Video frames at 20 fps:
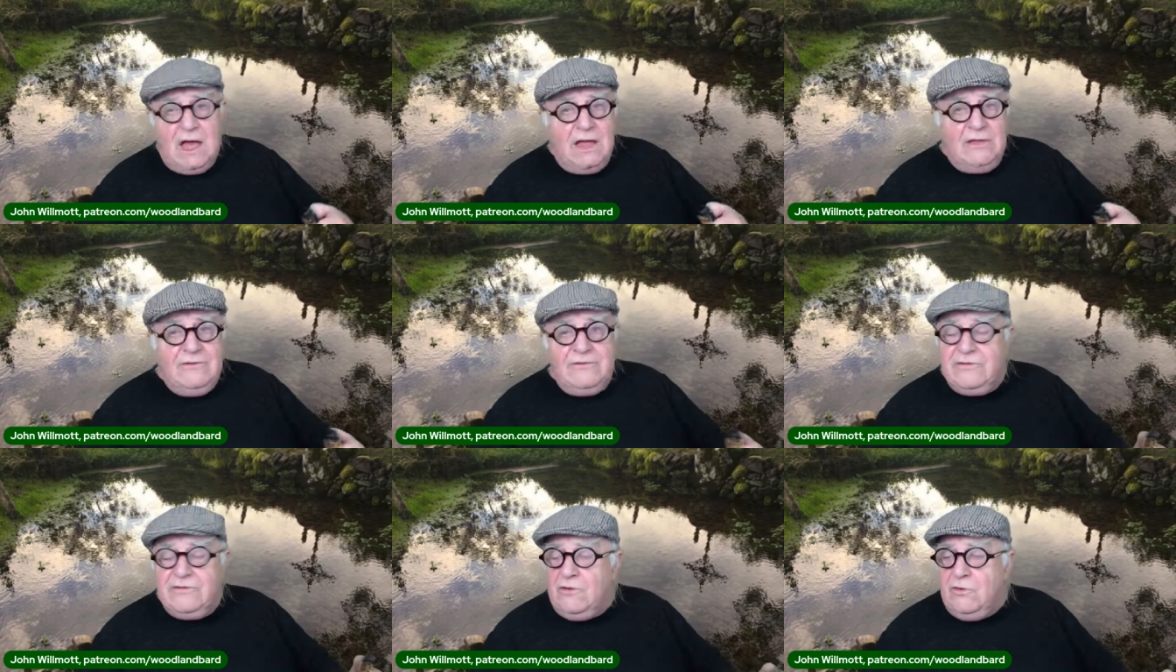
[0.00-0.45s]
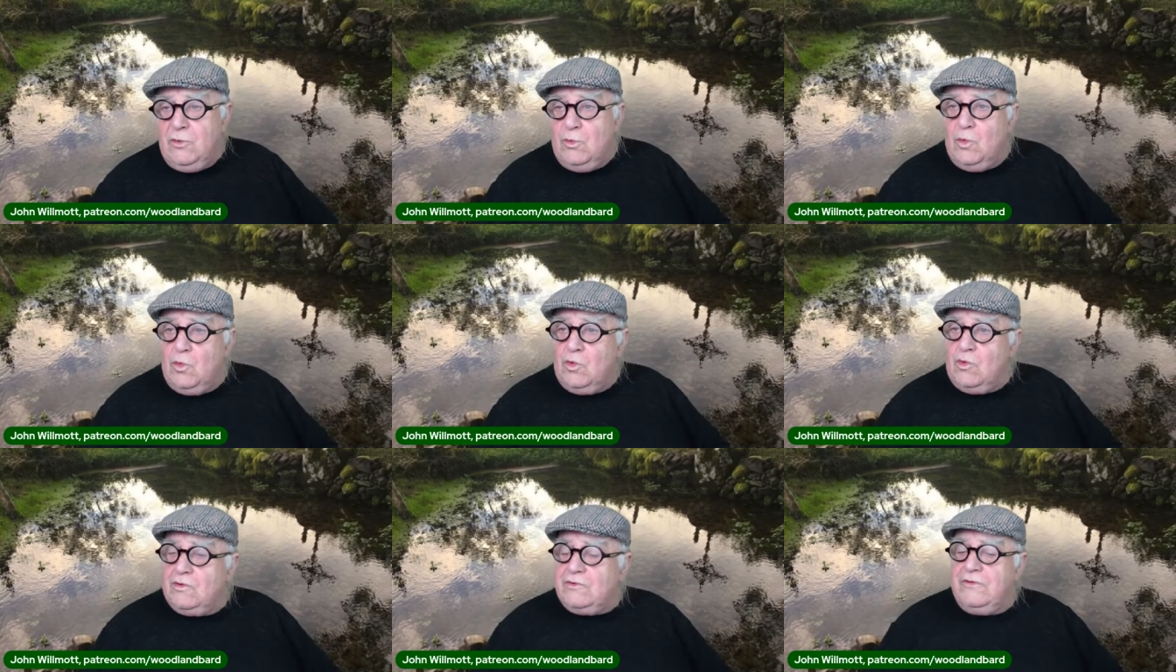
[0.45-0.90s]
And so
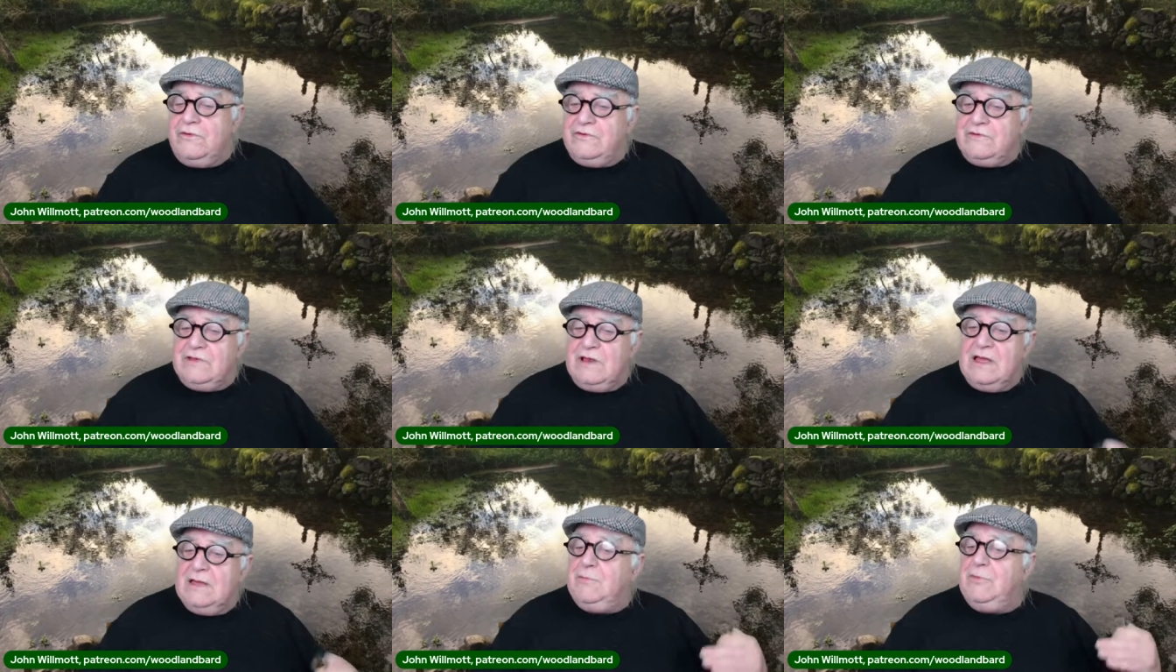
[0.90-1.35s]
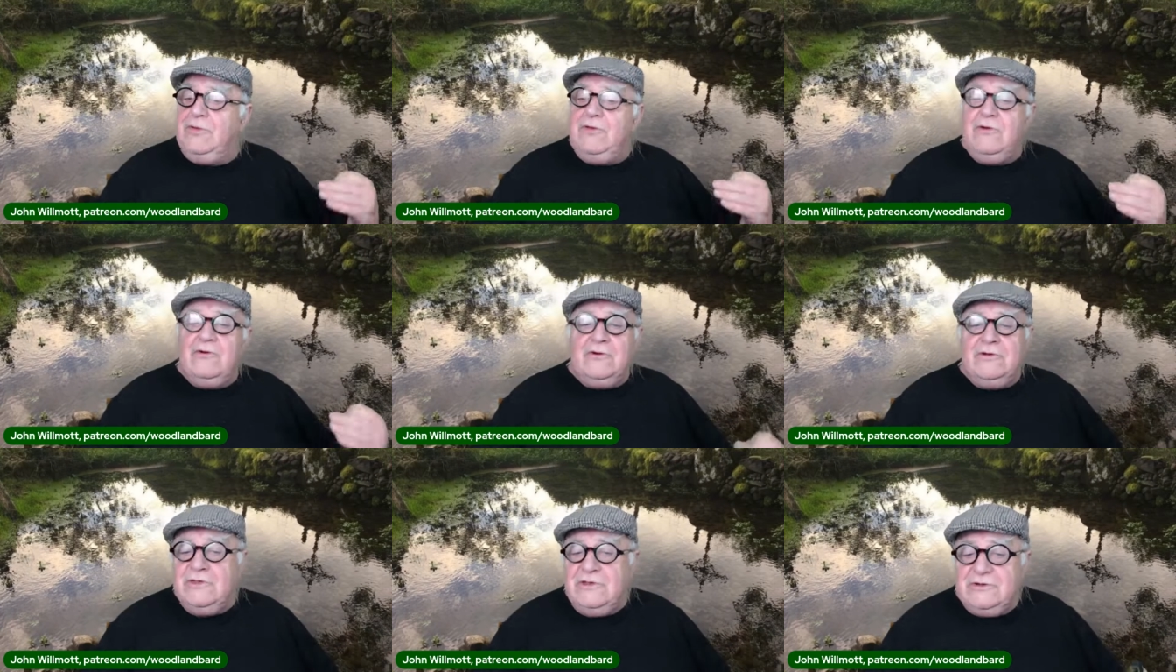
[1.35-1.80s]
water is like
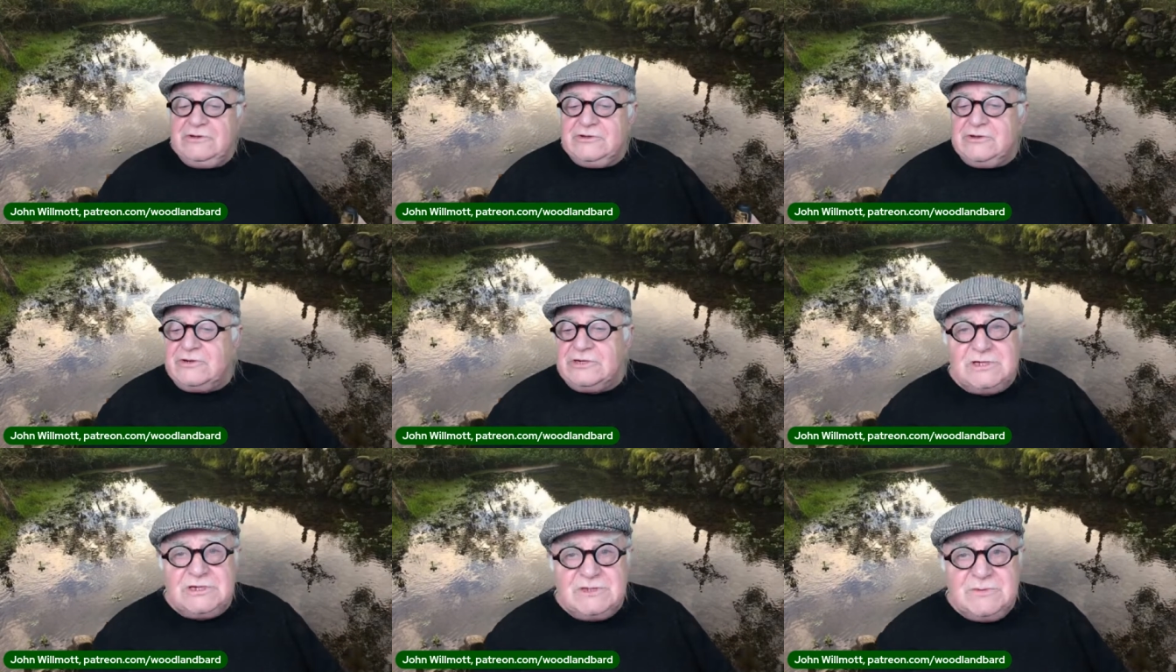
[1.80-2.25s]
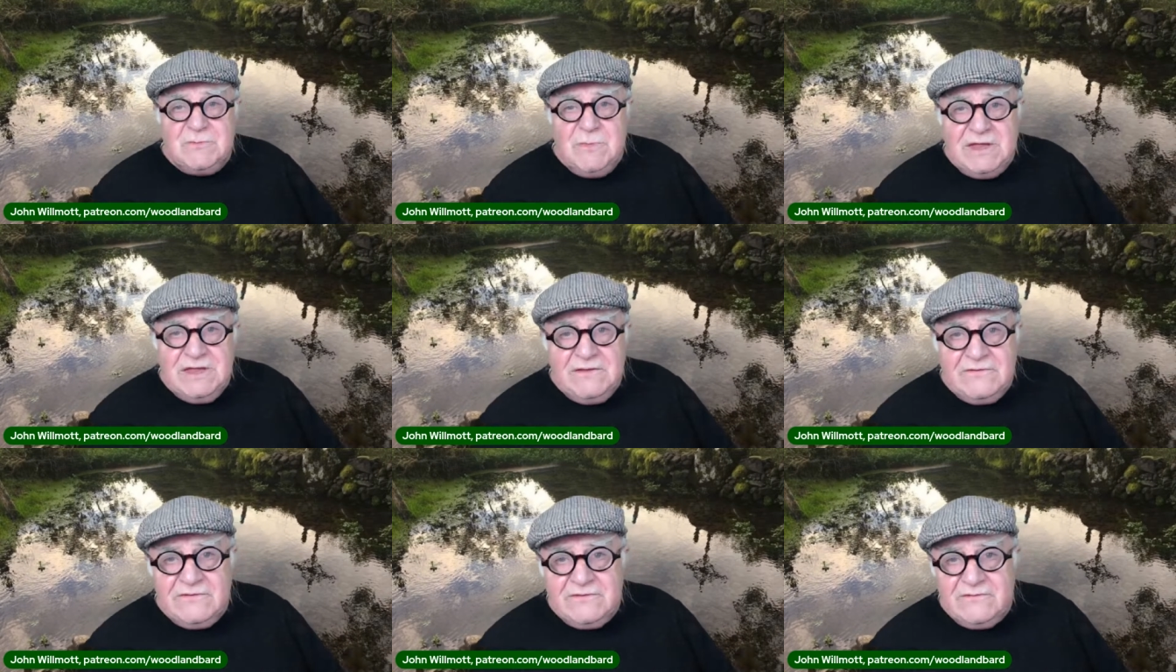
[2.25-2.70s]
pure nutritious
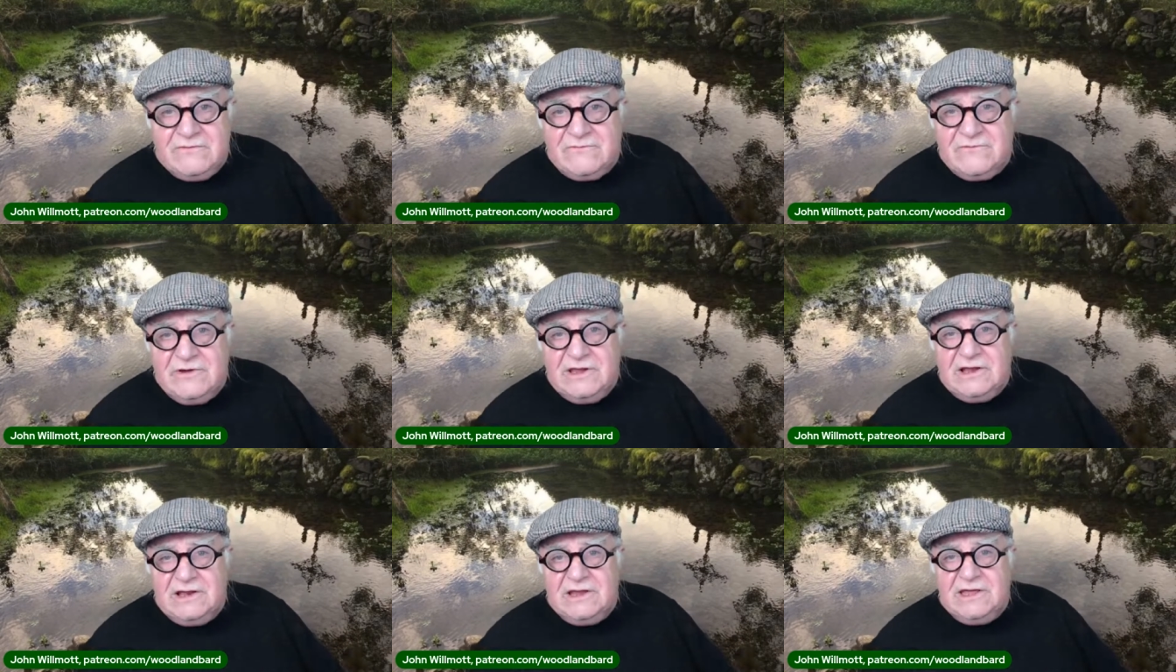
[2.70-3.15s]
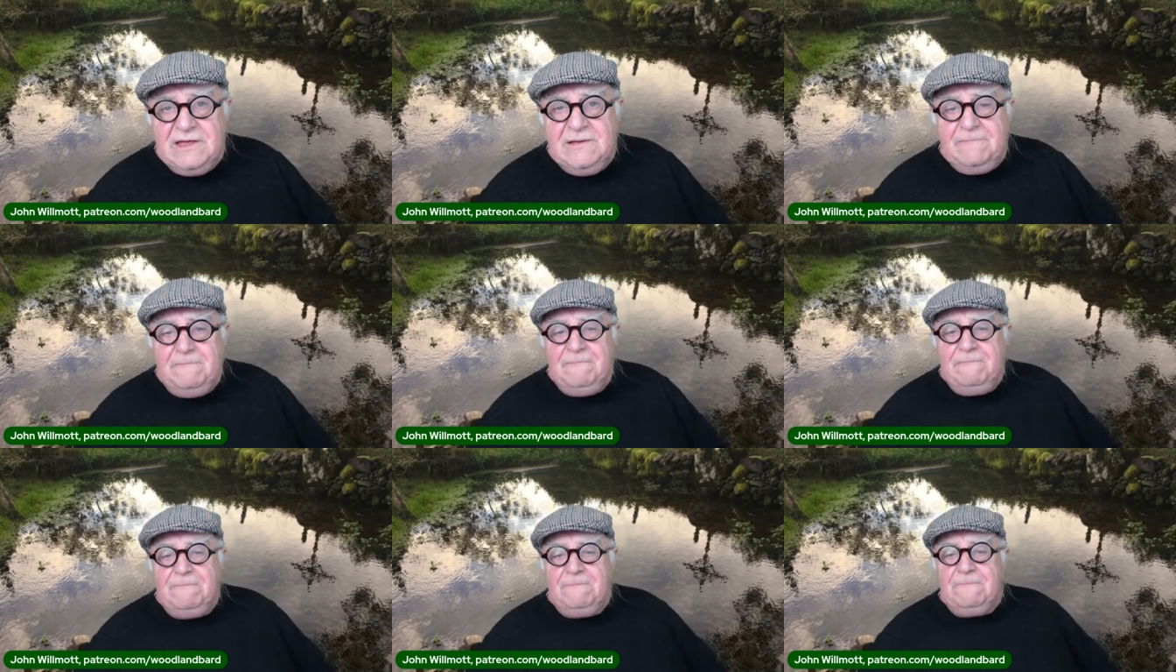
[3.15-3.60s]
medicine, really.